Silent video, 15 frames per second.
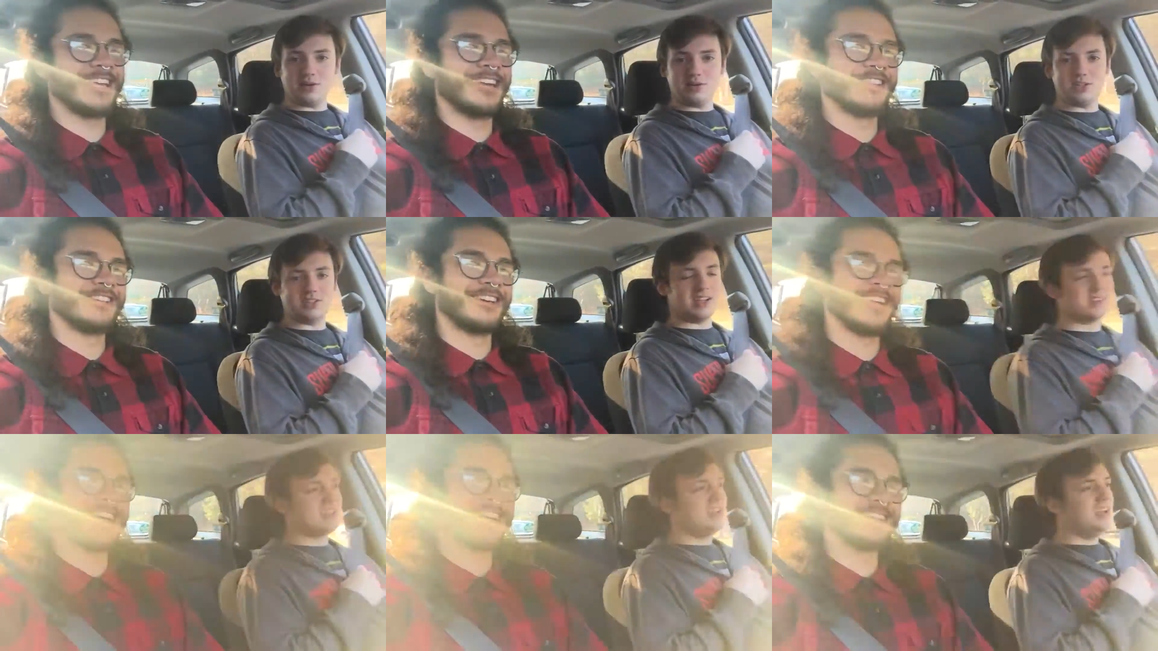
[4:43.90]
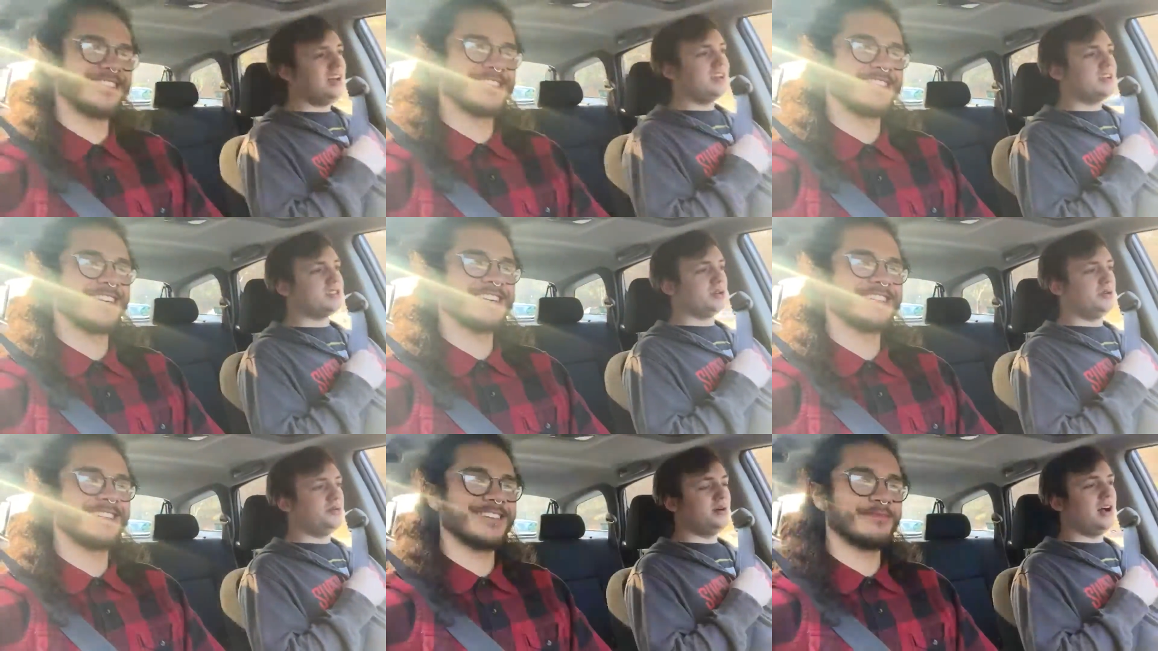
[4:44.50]
Speaker 1: together. Yeah, it's like,
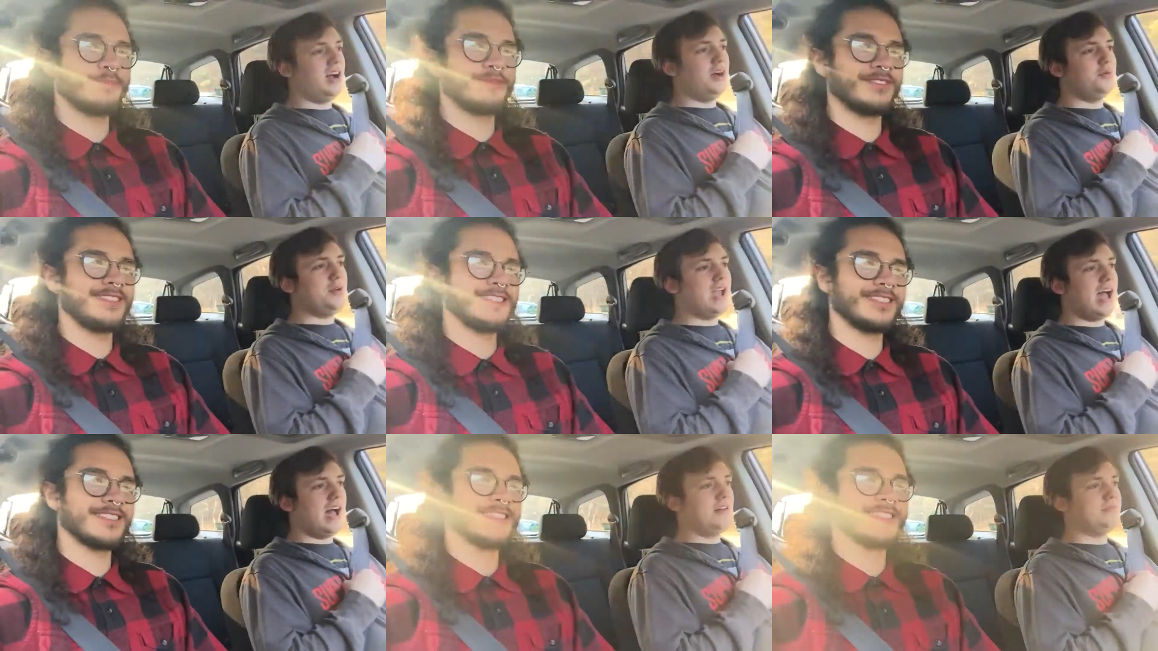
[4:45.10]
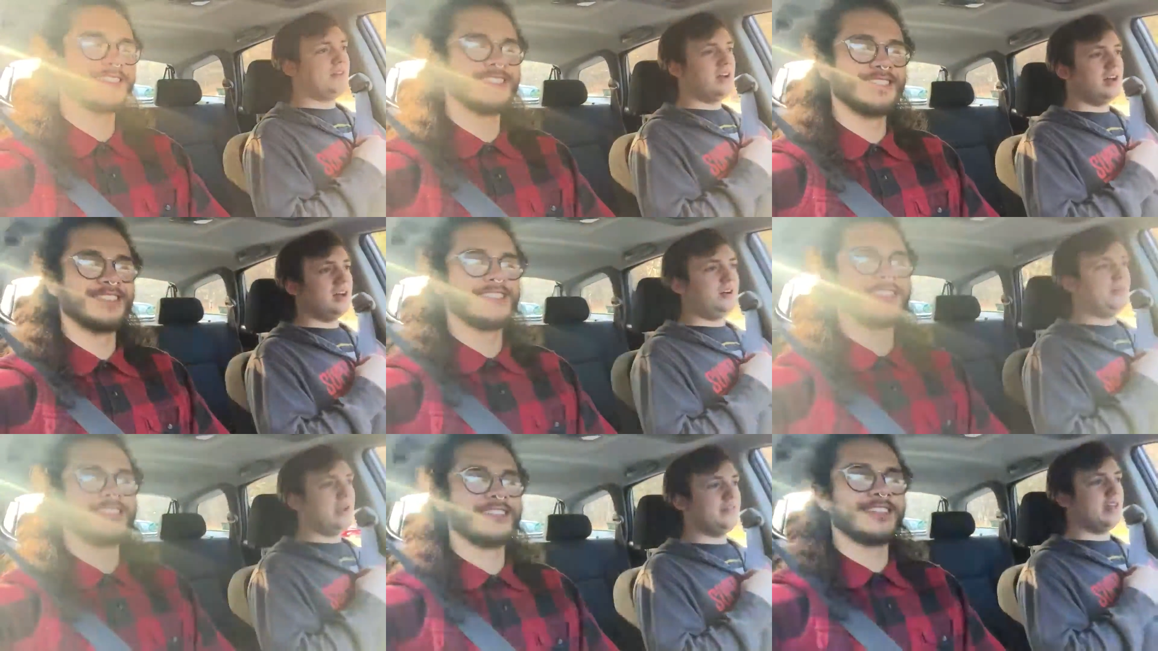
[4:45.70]
so it's like uh, we have
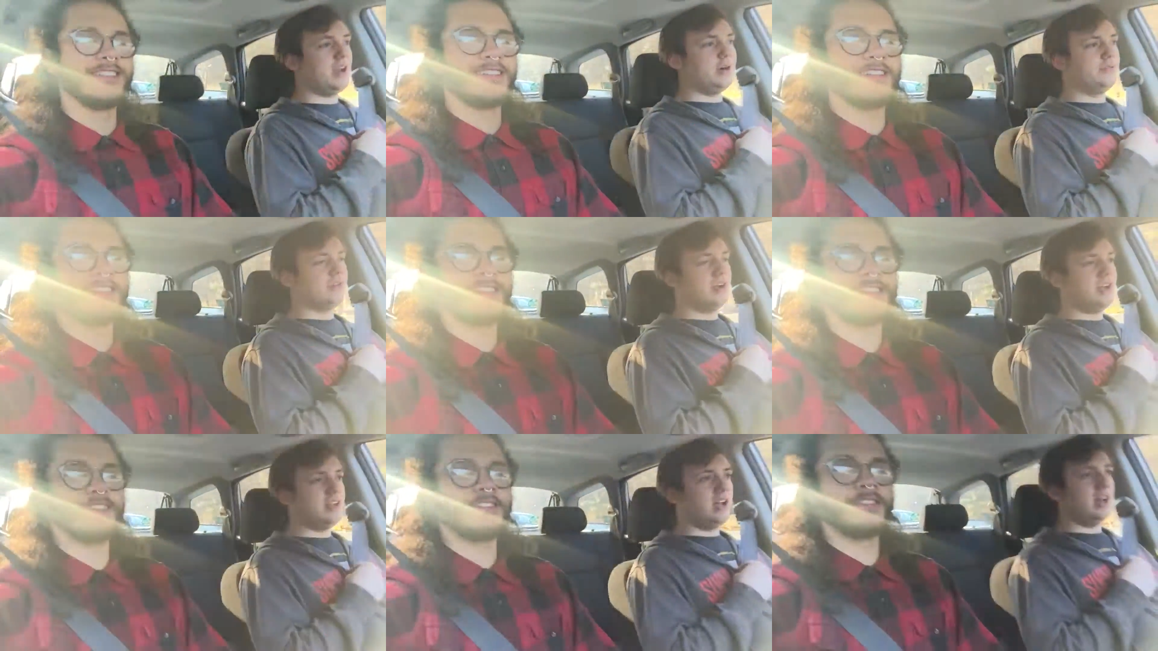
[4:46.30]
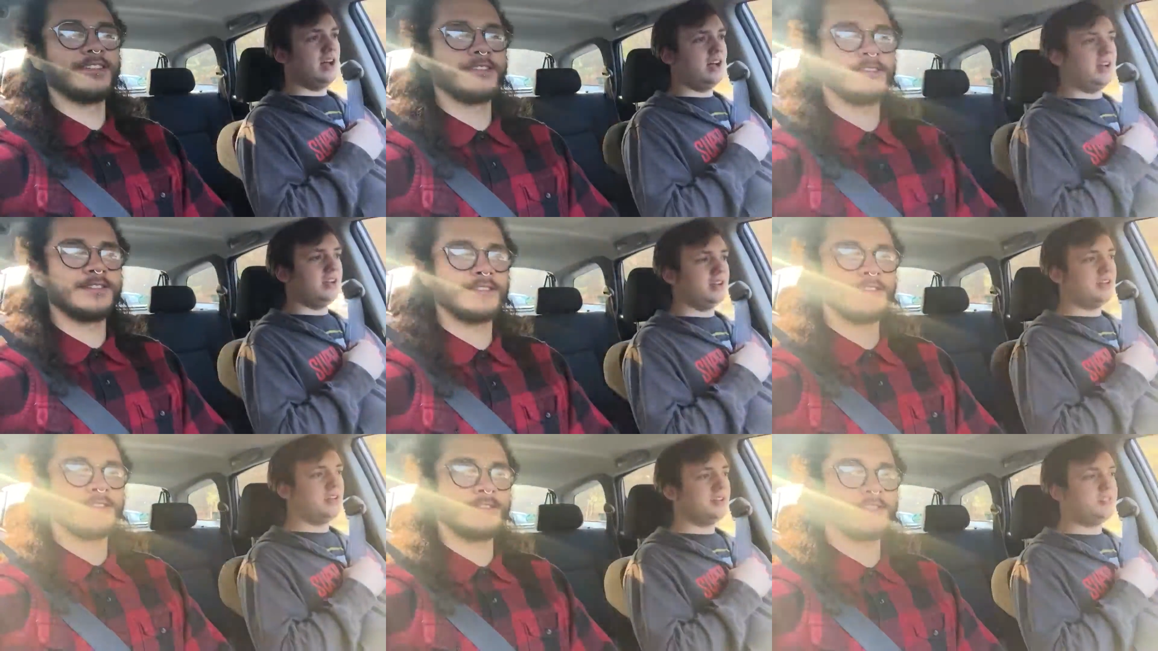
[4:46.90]
uh, we have that over at uh,
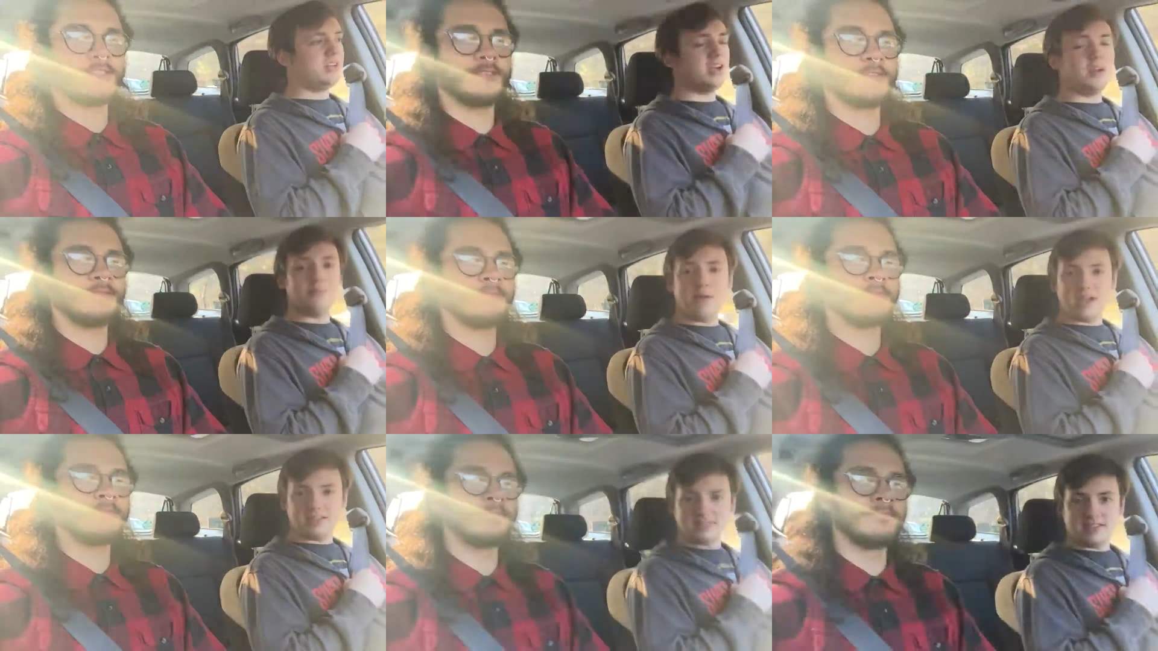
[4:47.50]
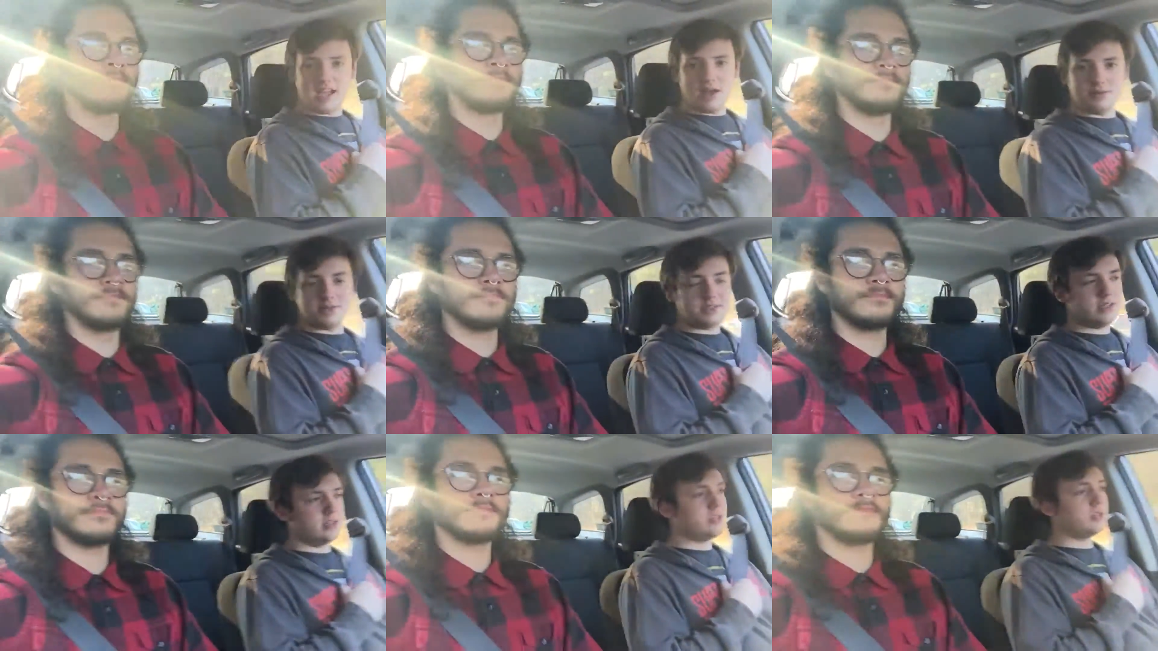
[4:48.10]
Duncan and Max's
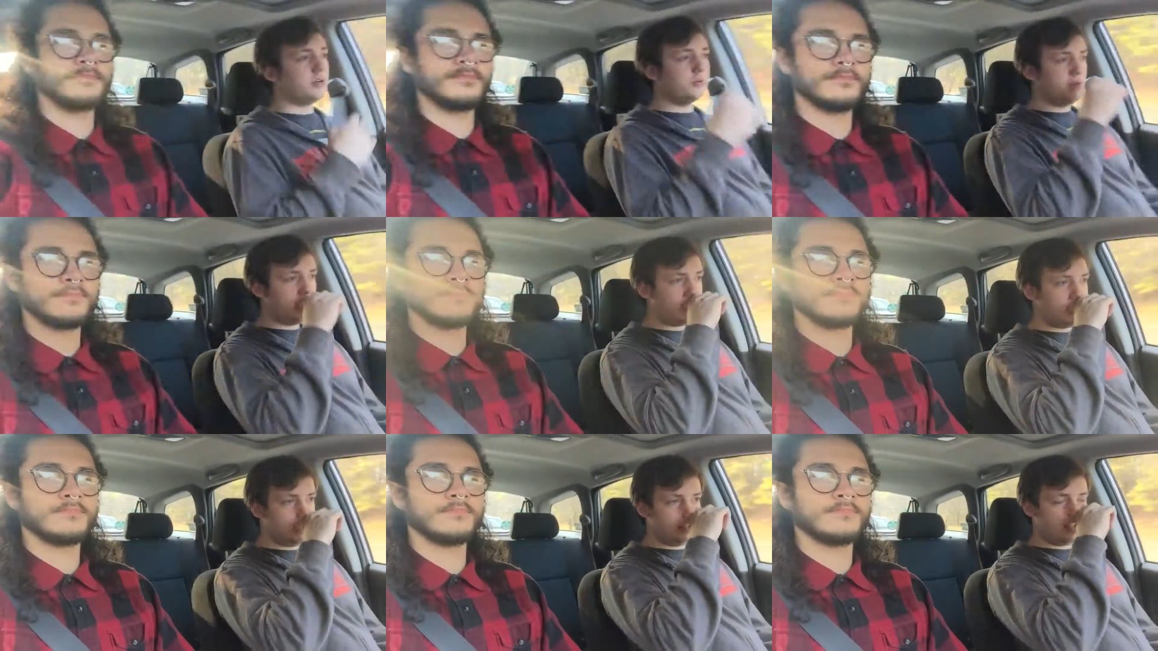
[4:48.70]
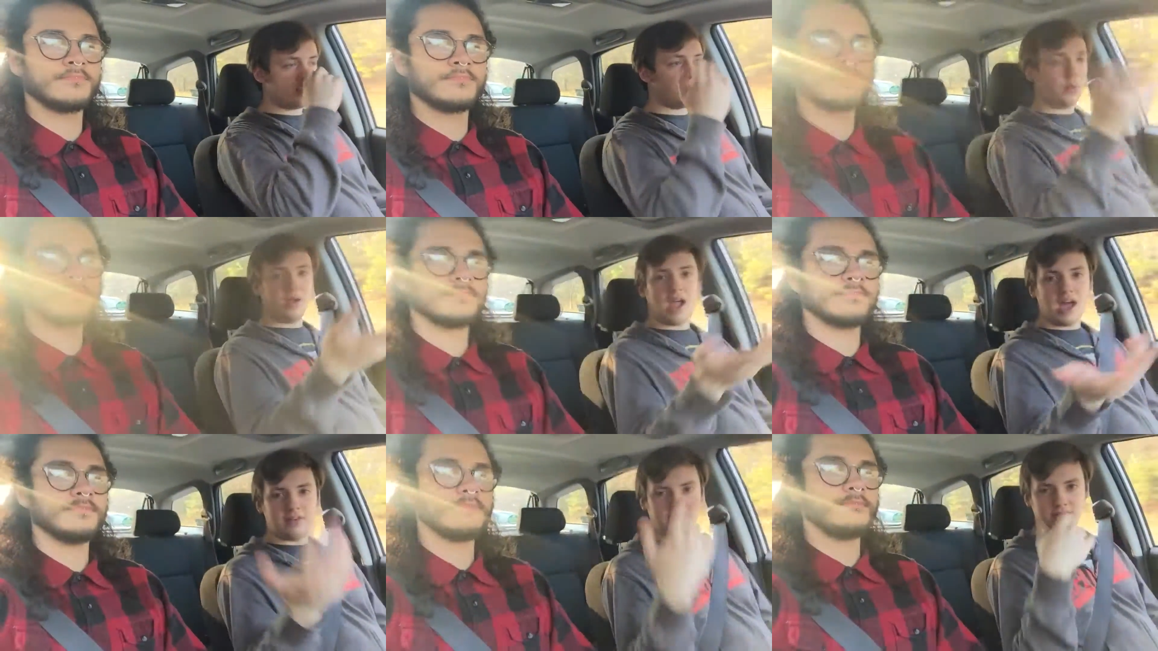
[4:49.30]
house, and so we that's where we
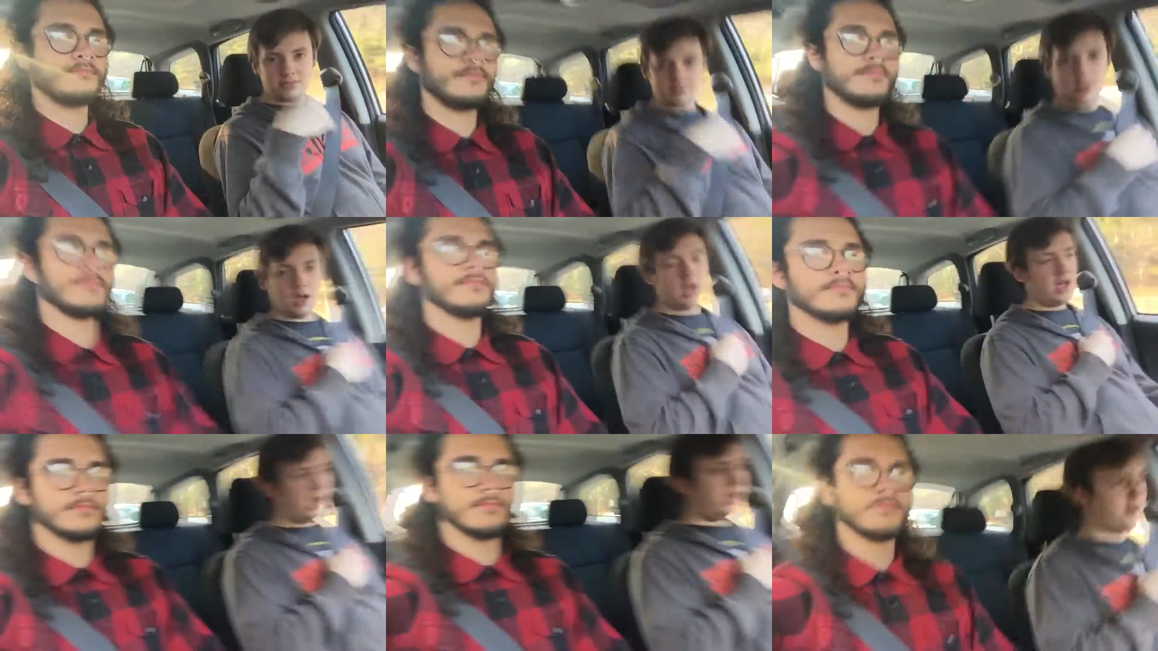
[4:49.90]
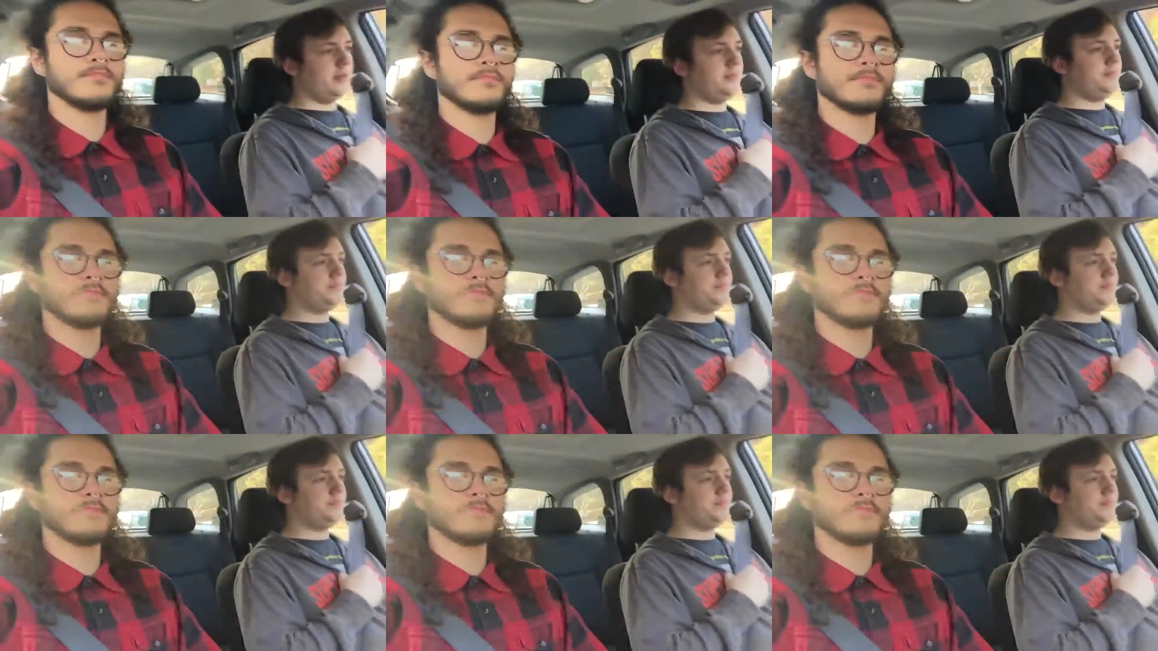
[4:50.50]
have uh,